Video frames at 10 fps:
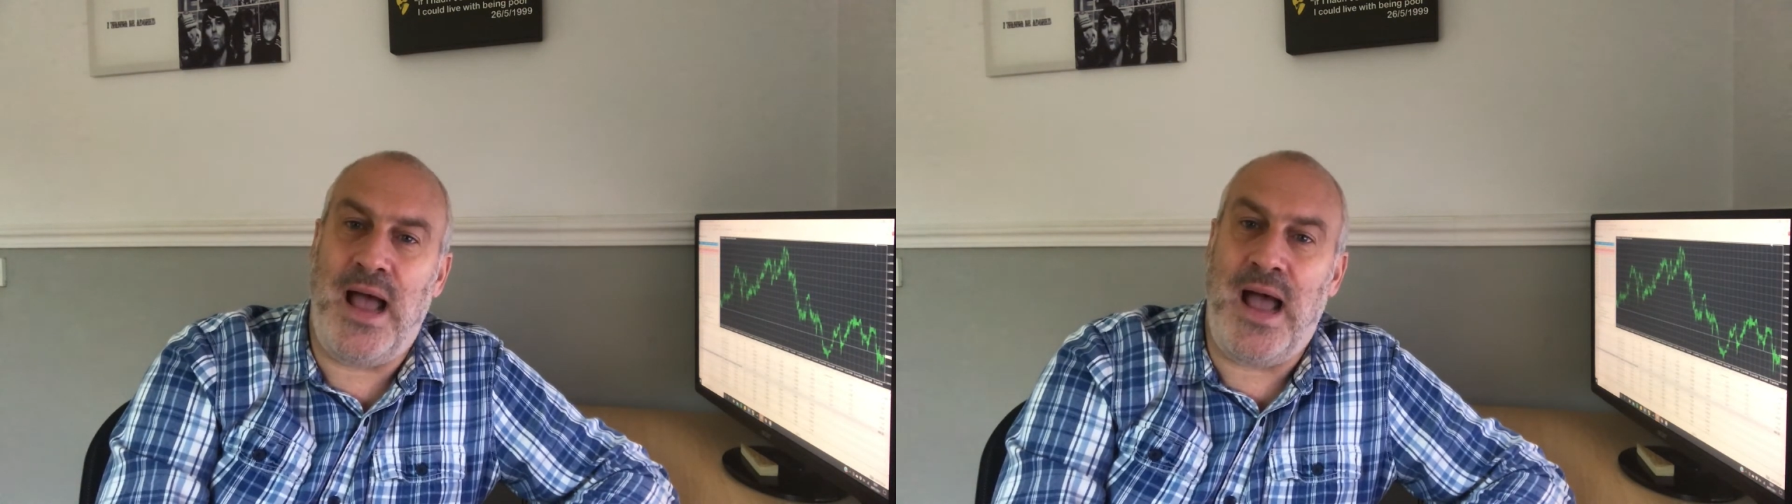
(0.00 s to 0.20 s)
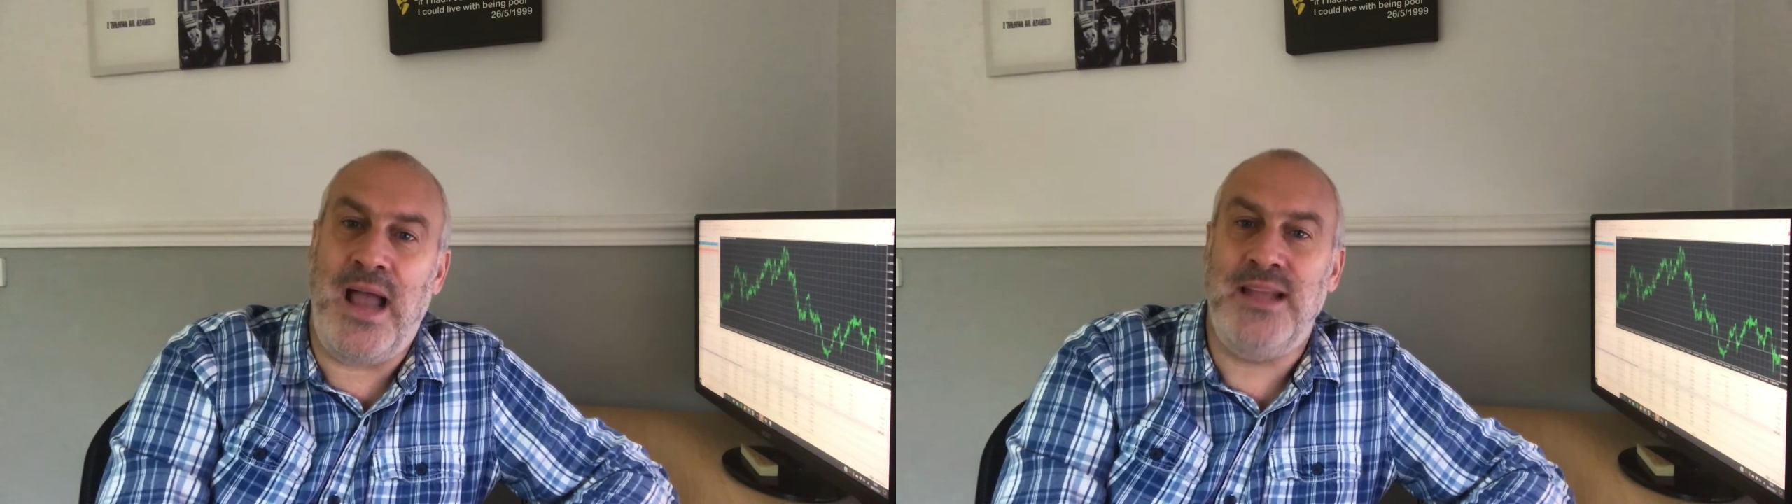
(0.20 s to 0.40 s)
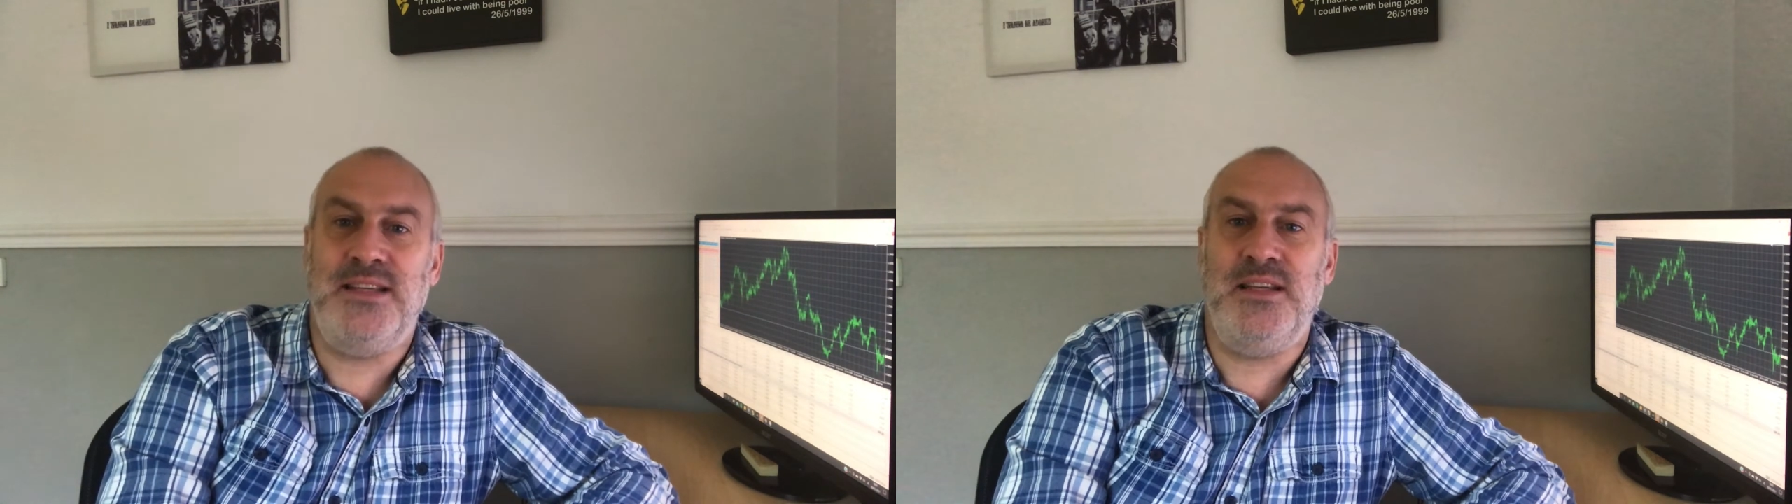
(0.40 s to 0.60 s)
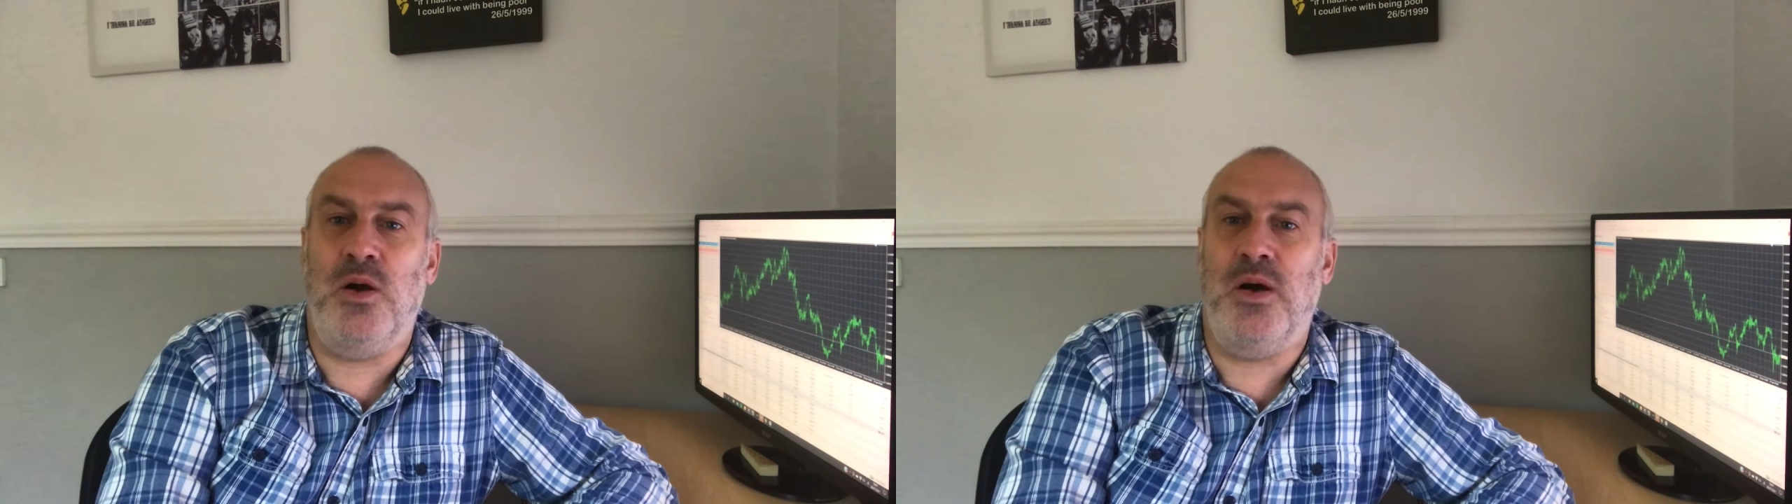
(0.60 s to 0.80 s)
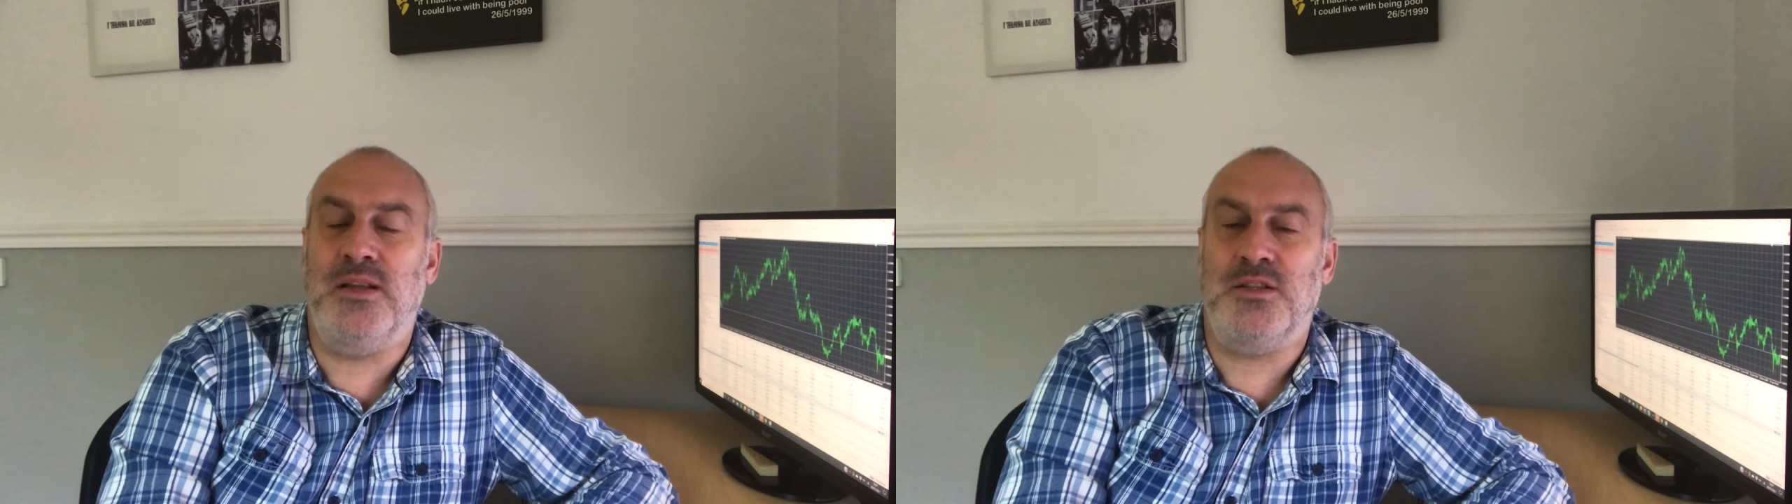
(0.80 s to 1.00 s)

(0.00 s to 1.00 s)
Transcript: 89,